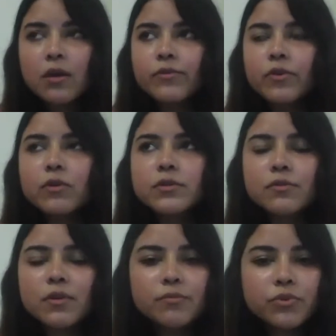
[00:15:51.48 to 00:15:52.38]
we also
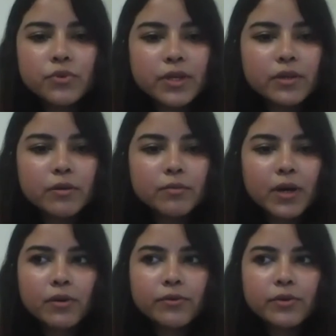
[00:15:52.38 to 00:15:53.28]
come to read
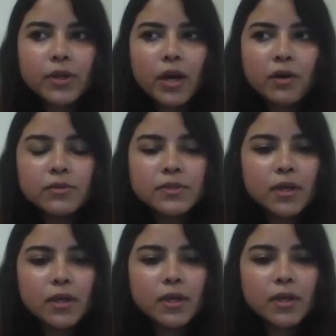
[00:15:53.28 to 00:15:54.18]
about how
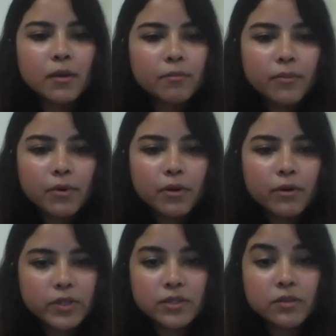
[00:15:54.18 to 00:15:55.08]
some of
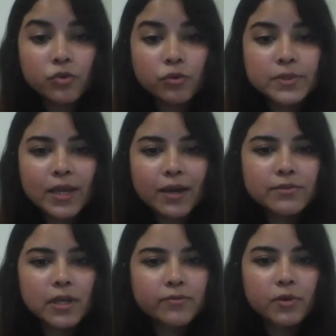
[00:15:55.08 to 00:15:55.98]
these groups have
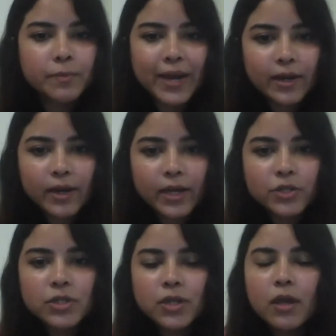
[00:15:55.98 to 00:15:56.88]
suffered
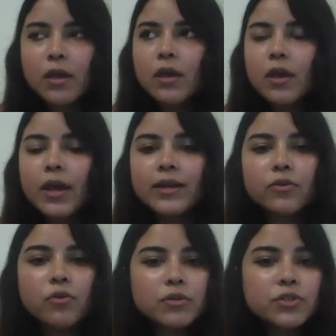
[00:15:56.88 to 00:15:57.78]
backlash and are
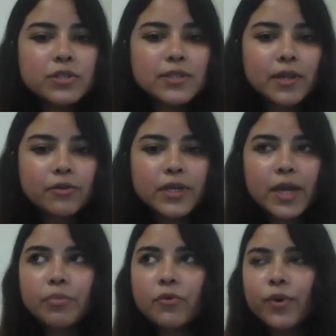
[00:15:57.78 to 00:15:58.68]
consciously, you know,
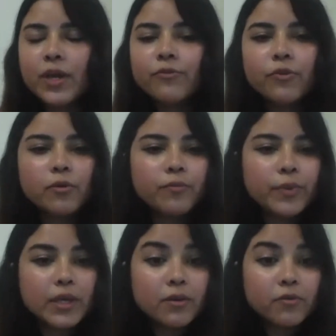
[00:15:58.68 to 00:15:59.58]
kept away from
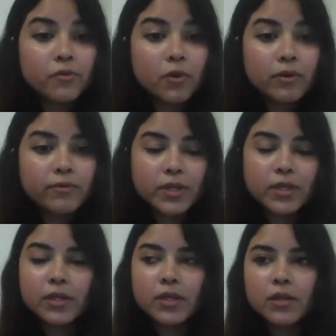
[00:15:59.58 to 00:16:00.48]
being involved
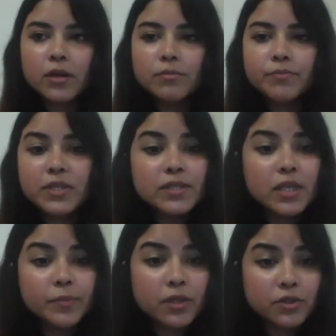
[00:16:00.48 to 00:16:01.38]
in
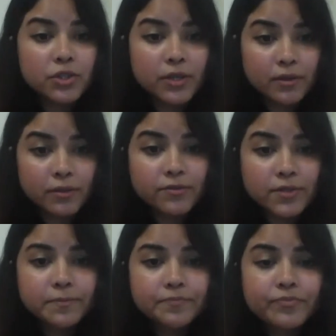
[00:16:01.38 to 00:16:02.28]
peacekeeping
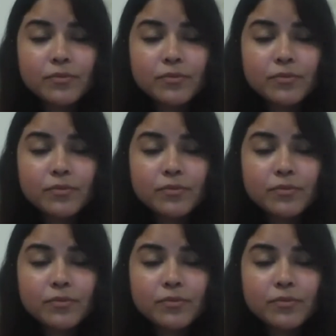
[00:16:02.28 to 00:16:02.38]
initiatives.